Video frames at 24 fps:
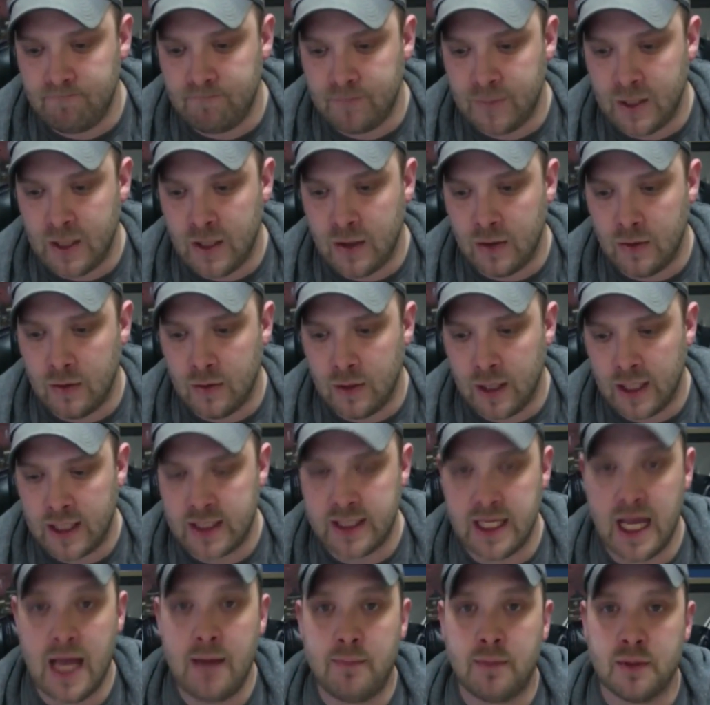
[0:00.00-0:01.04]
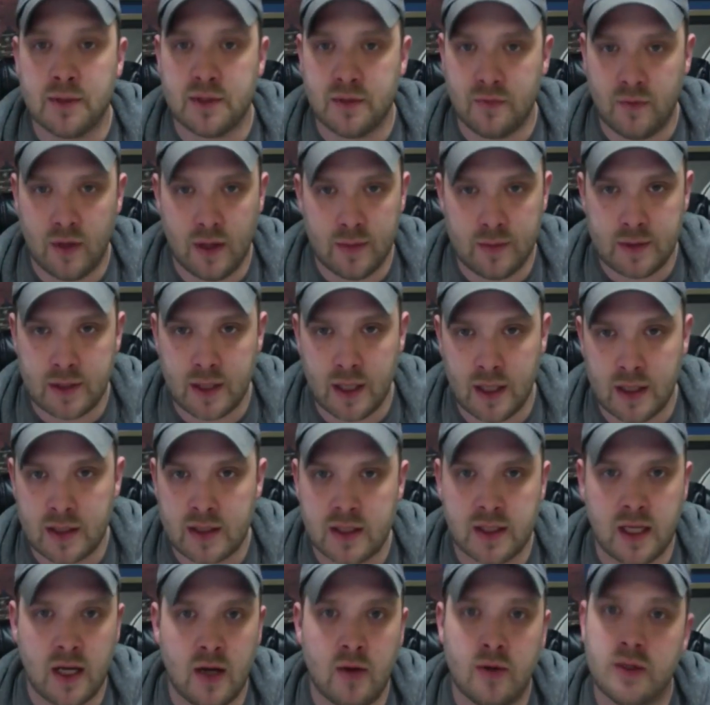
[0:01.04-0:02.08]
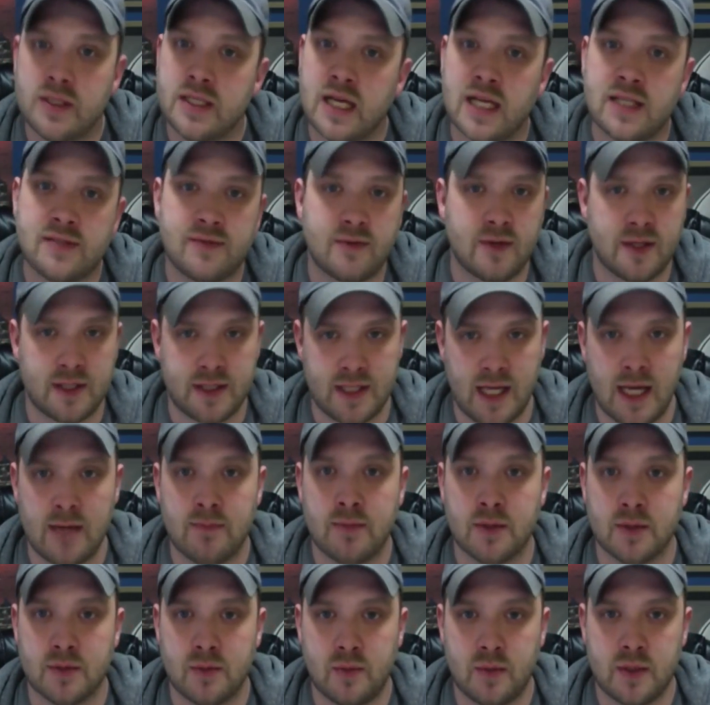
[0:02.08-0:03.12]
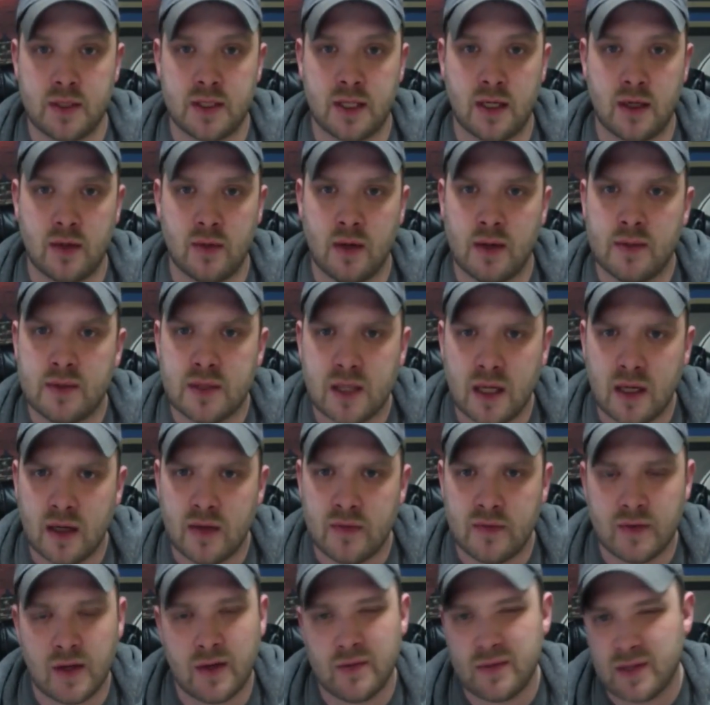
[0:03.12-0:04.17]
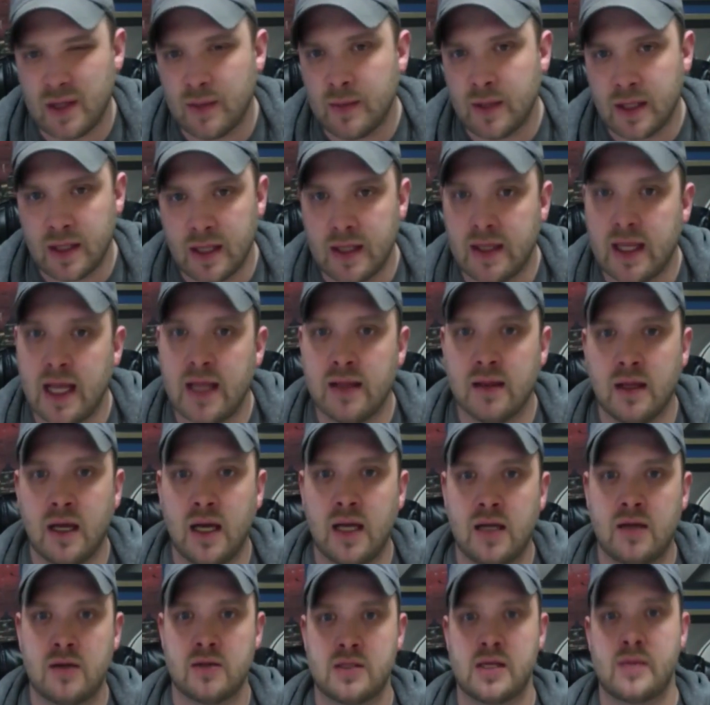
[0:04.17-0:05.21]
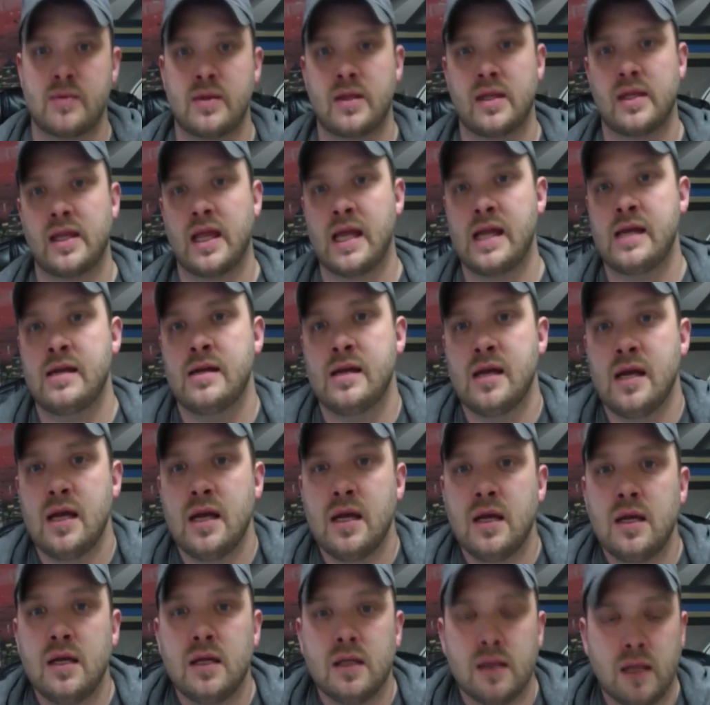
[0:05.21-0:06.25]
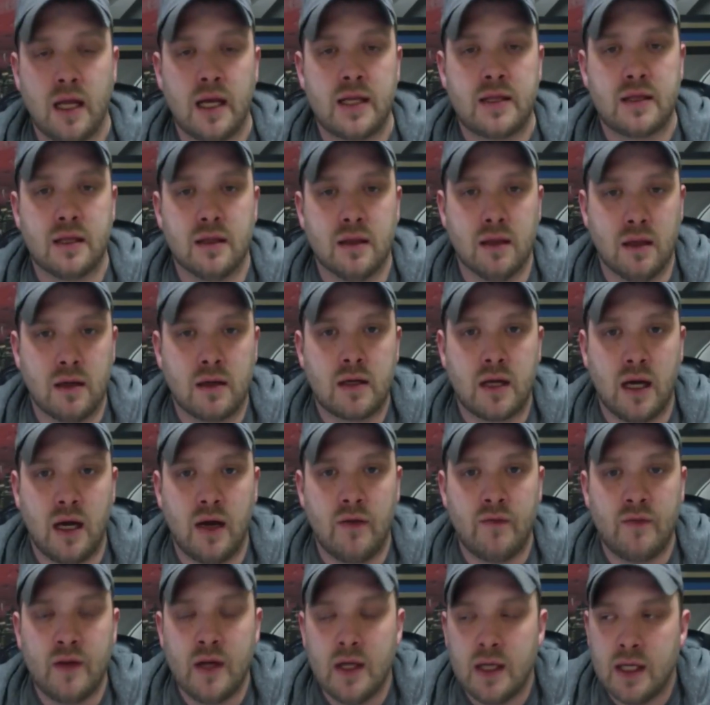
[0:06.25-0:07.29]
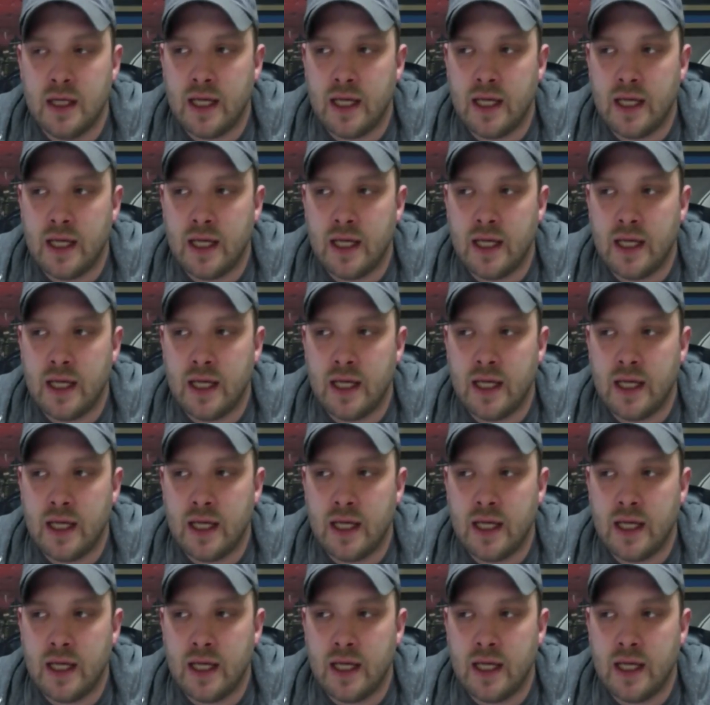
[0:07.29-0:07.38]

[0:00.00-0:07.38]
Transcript: examples of websites, because I always ask for examples when we start a website of something that they like or something that they like the look of.